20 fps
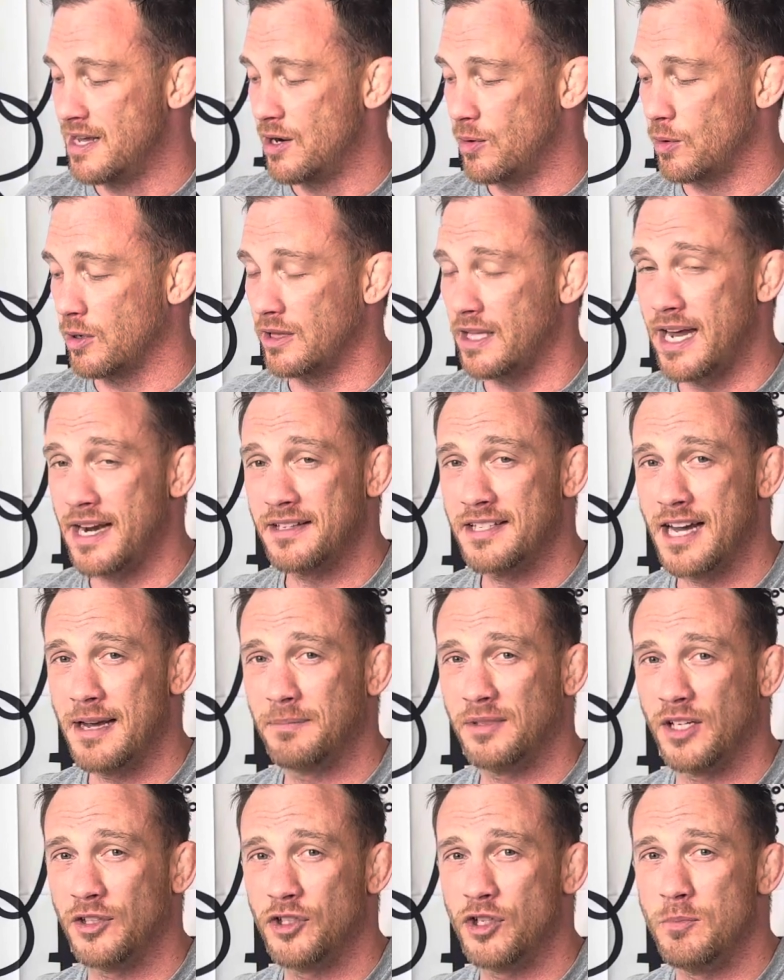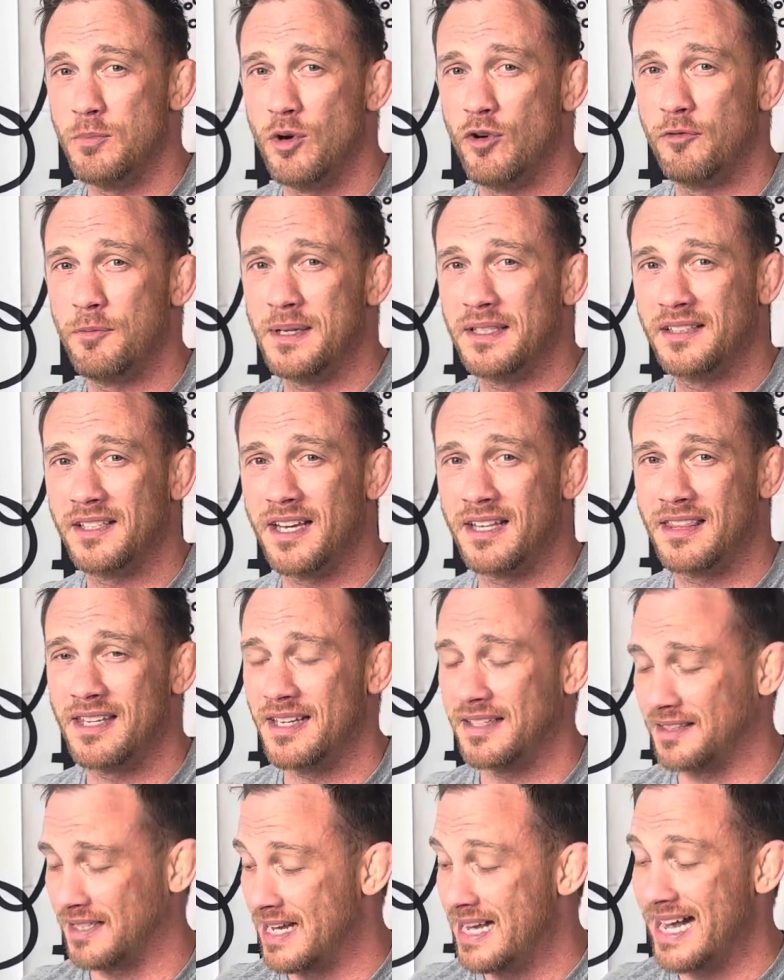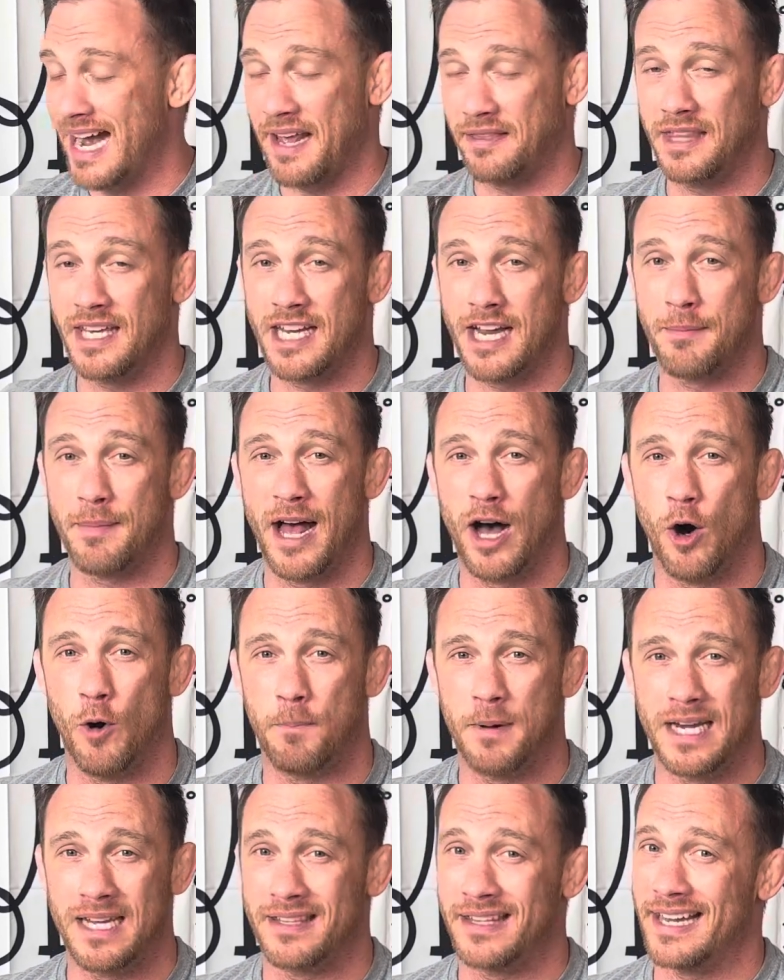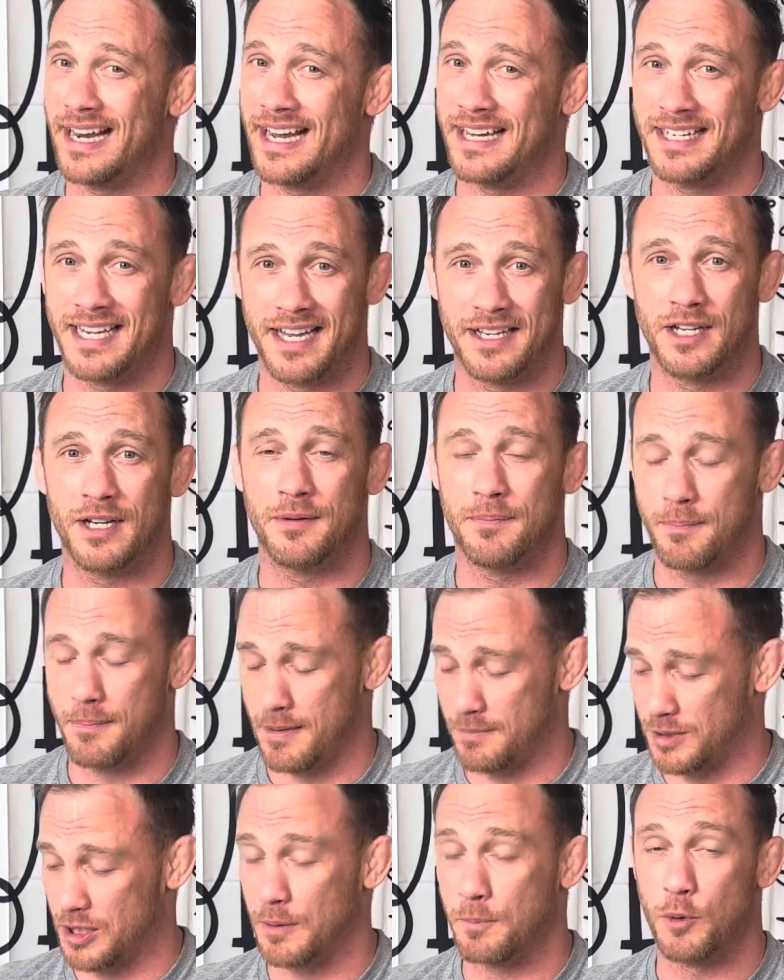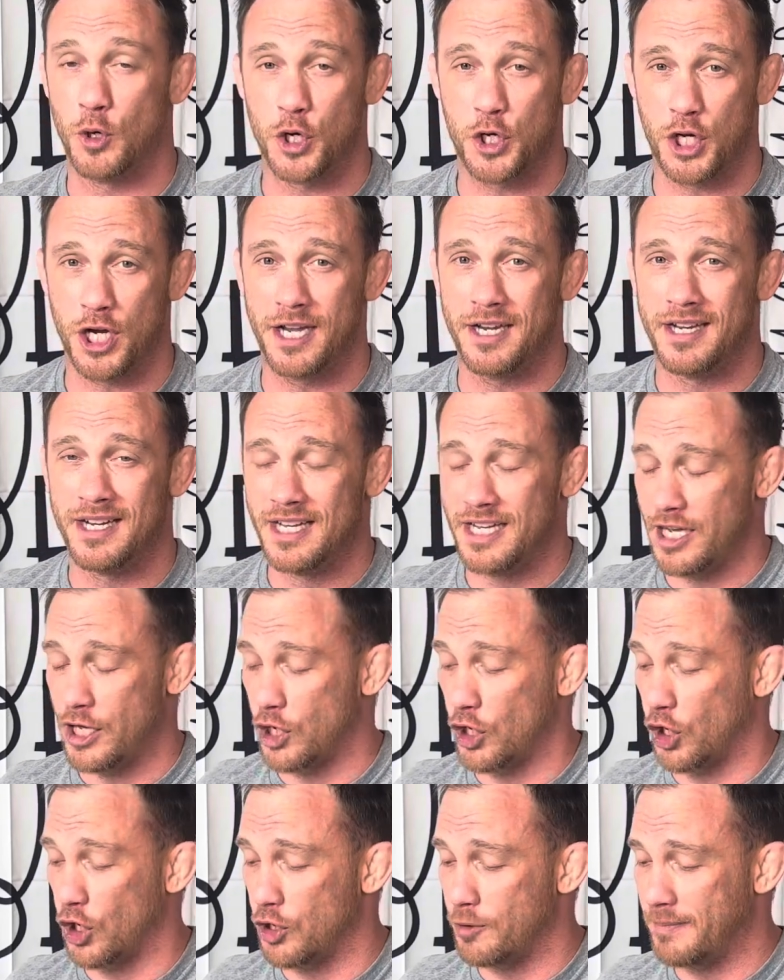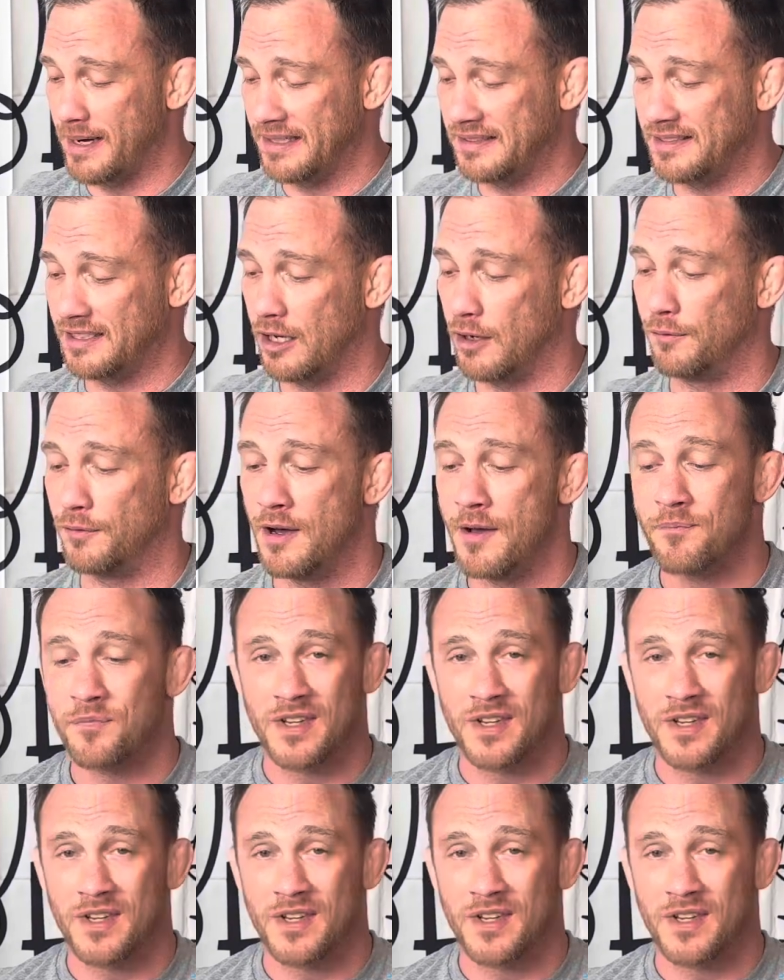Where a lot of times I'll do movements like this, I think I'm helping and then I tend to, to push it and hurt myself.